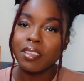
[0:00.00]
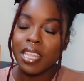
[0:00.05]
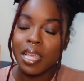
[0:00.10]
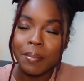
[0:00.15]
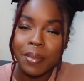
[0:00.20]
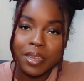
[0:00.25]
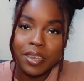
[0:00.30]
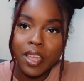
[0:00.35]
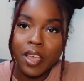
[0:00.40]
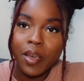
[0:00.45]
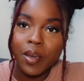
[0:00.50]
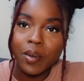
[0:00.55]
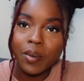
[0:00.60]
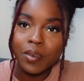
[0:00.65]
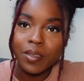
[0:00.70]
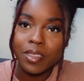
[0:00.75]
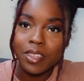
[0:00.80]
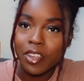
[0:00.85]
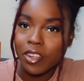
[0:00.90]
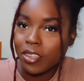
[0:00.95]
Let me
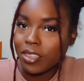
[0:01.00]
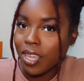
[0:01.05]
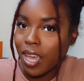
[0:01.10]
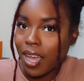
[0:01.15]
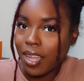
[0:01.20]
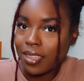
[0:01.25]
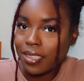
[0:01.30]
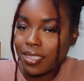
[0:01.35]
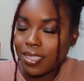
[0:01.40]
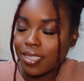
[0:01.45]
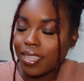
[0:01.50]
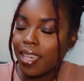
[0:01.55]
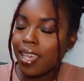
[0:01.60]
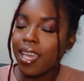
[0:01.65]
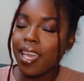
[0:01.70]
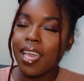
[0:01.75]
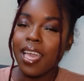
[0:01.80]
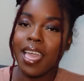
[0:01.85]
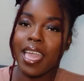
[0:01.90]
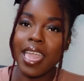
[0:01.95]
know your thoughts.
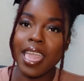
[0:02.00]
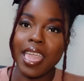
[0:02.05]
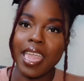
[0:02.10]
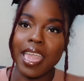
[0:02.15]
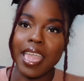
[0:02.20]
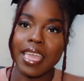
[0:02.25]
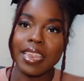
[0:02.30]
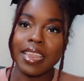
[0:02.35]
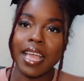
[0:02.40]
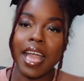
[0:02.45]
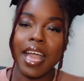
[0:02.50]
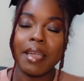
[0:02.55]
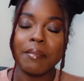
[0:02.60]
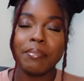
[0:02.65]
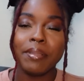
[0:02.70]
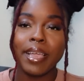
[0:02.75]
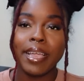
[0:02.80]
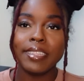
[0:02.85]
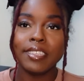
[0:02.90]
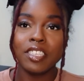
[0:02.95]
and I
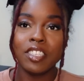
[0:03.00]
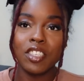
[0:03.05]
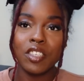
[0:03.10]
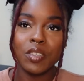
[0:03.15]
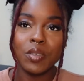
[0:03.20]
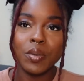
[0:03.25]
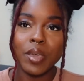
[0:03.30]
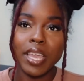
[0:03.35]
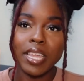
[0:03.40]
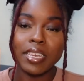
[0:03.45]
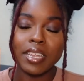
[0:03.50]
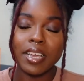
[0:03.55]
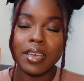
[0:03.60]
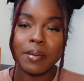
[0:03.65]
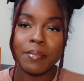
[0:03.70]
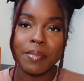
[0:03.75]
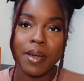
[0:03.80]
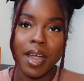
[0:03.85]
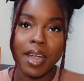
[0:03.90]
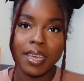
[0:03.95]
plan to do an
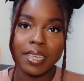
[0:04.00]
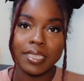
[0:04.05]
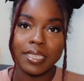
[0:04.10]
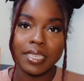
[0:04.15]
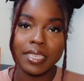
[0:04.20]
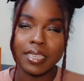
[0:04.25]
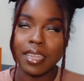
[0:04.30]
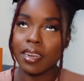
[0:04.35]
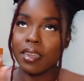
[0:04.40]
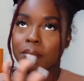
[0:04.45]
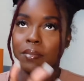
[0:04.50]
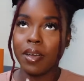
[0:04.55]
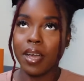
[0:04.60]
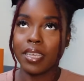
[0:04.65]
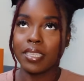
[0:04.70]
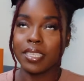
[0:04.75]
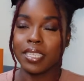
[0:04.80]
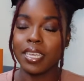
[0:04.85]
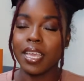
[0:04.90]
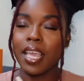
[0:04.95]

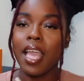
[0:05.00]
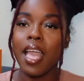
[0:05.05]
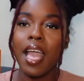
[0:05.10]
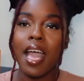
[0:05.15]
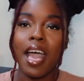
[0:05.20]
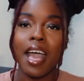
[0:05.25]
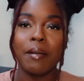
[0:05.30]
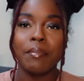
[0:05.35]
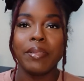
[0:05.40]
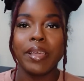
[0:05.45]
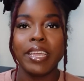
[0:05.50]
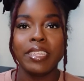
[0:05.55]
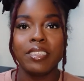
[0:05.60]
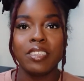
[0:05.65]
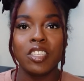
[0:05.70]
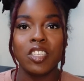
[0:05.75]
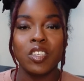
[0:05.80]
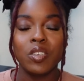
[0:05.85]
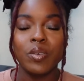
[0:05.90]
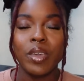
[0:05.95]
I plan to
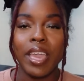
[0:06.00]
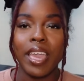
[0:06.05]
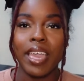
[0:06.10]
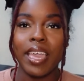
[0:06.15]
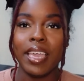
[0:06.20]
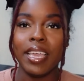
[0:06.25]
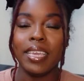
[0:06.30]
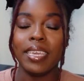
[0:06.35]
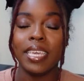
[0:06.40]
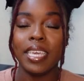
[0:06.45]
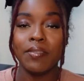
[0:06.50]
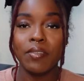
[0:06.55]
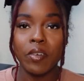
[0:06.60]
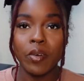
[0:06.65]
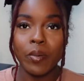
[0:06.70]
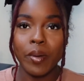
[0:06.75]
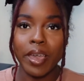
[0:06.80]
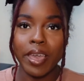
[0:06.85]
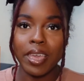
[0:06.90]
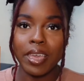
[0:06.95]
do a
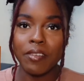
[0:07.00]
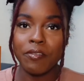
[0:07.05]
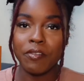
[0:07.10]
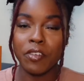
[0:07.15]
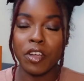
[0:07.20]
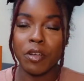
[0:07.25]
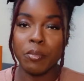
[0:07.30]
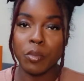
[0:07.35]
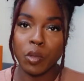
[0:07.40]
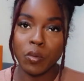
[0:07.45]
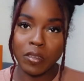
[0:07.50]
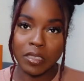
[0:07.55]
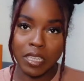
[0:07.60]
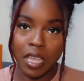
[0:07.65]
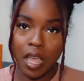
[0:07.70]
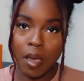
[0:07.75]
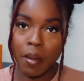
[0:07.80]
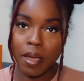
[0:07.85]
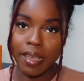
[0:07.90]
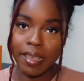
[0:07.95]
giveaway from Louis
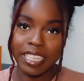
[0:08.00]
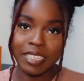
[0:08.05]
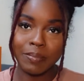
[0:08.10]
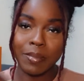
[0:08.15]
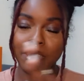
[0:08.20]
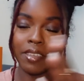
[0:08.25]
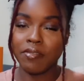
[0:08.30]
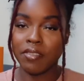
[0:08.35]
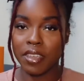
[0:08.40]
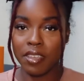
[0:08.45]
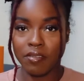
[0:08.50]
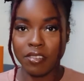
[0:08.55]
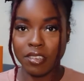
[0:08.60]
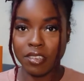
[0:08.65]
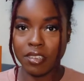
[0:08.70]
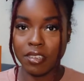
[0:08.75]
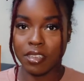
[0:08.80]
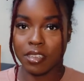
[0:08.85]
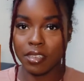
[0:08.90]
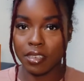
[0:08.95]
Vuitton because it's my
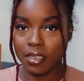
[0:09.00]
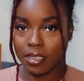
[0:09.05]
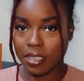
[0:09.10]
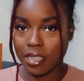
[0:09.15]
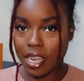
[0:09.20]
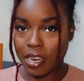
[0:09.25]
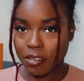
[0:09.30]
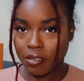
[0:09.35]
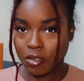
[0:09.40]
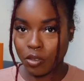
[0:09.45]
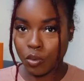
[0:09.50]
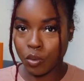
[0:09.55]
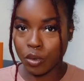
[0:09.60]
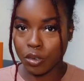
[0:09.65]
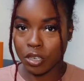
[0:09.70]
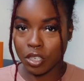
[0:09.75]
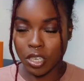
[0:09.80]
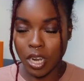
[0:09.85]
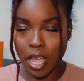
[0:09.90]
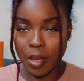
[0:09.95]
favorite designer store
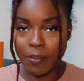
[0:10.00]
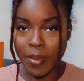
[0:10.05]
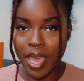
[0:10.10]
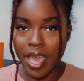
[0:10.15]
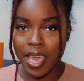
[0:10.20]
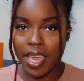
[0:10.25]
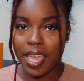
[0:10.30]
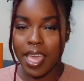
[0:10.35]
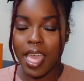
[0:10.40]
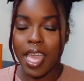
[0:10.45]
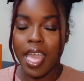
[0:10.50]
to shop at.